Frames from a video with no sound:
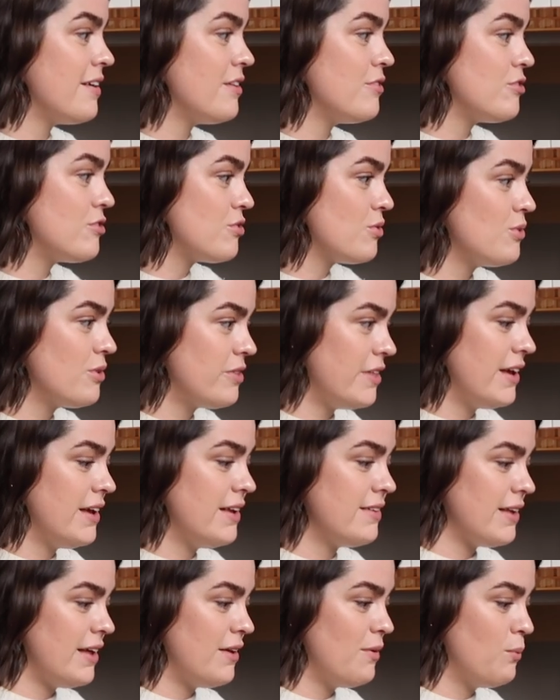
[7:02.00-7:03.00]
and store
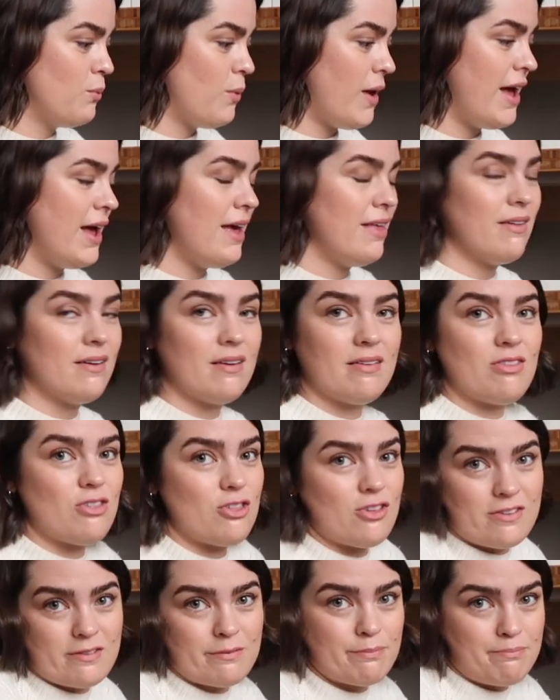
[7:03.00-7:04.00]
things in a way that
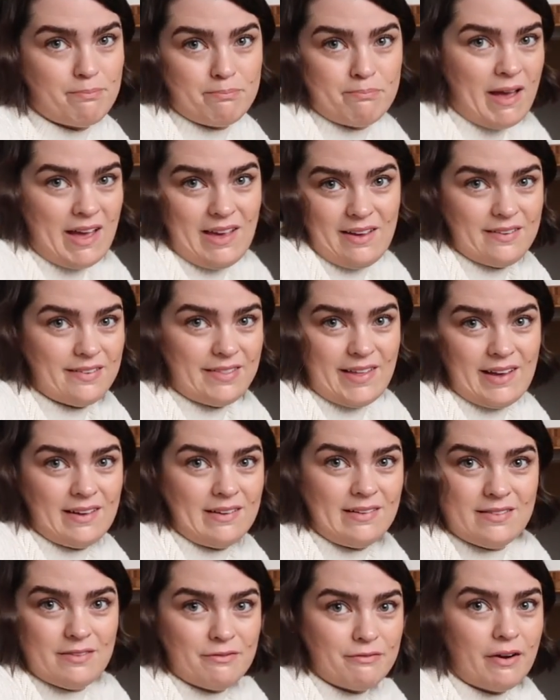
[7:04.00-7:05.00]
just makes
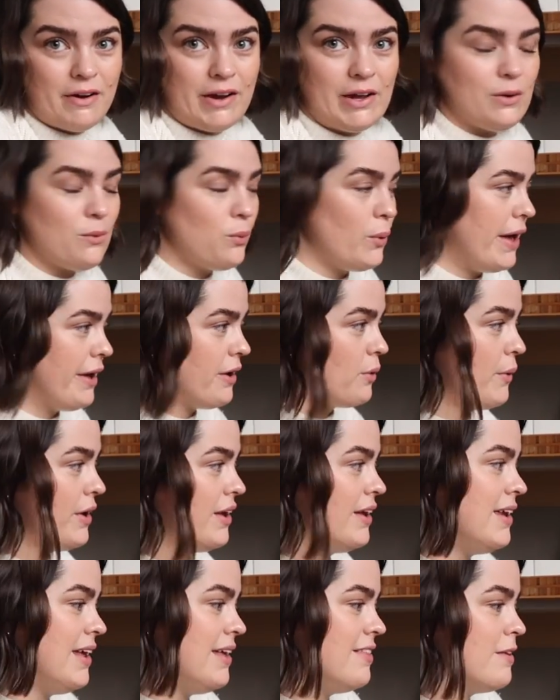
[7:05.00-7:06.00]
things very quick
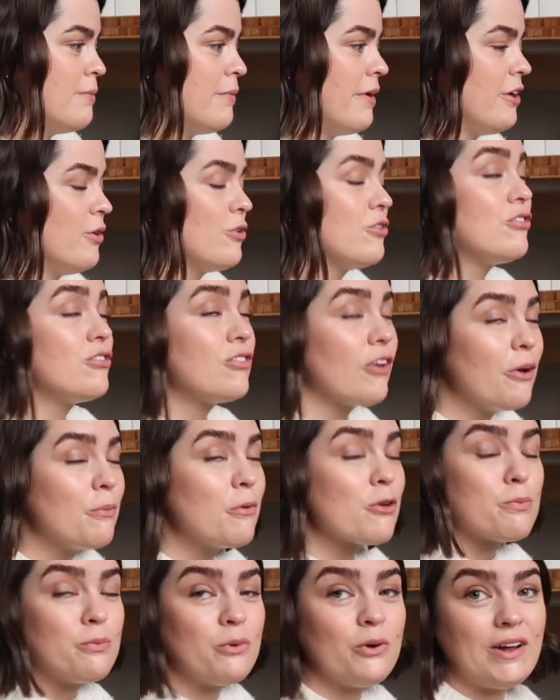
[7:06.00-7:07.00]
when you need them, and you're so
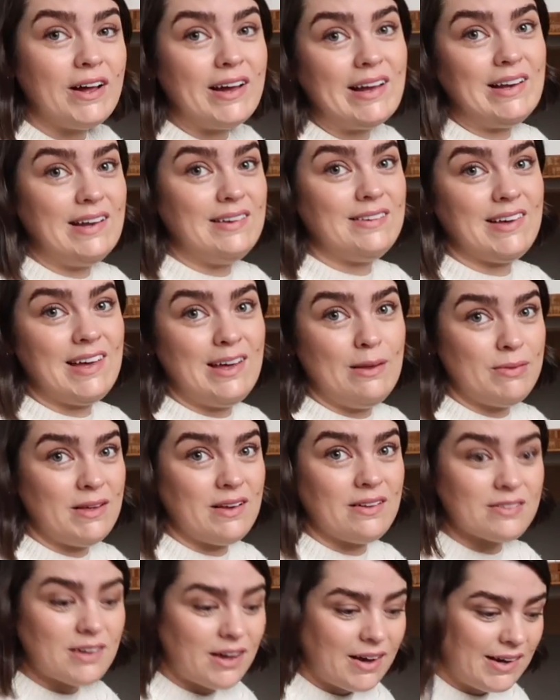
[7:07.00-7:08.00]
much more likely to keep
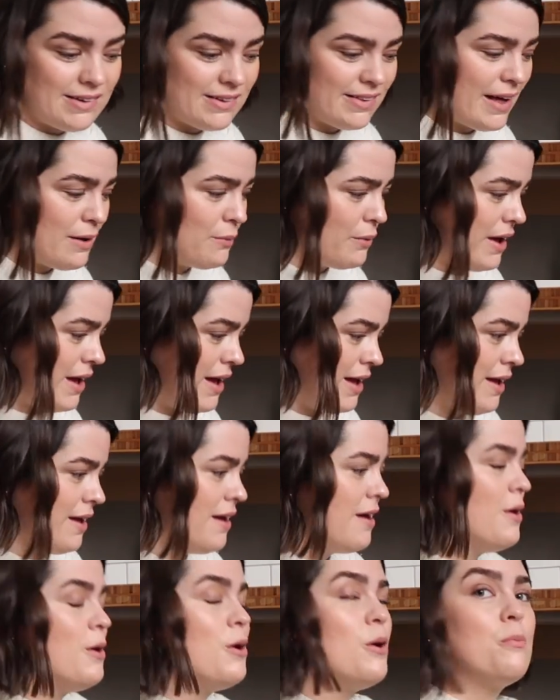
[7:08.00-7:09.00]
things tidy that
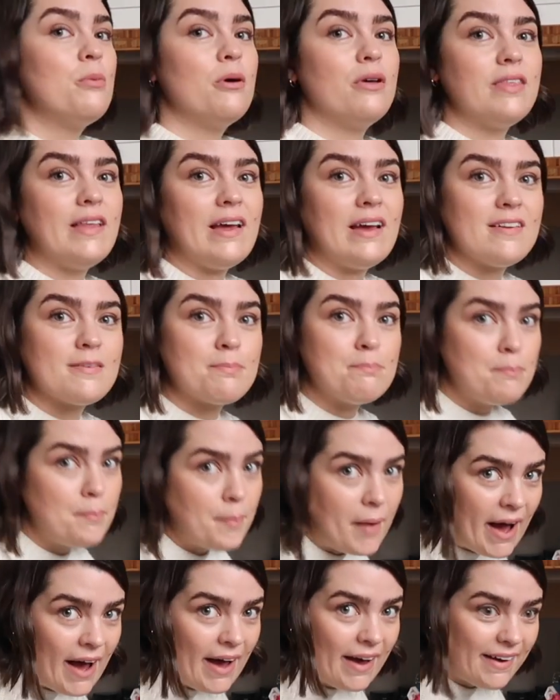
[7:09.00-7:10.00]
way, put things
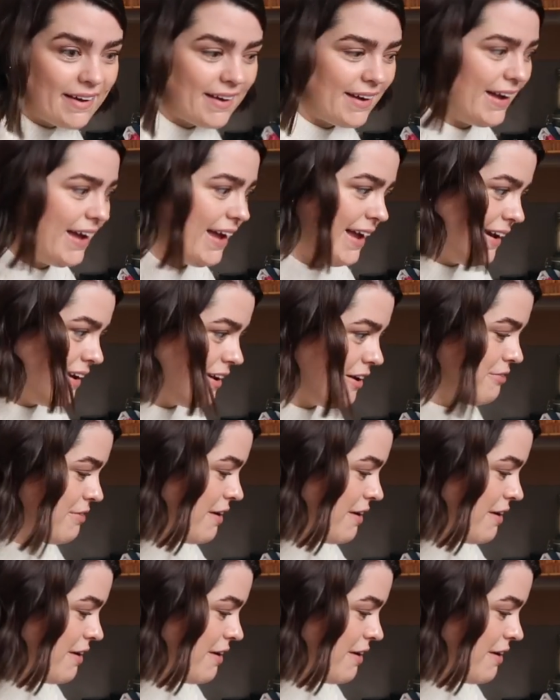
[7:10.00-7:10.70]
back in a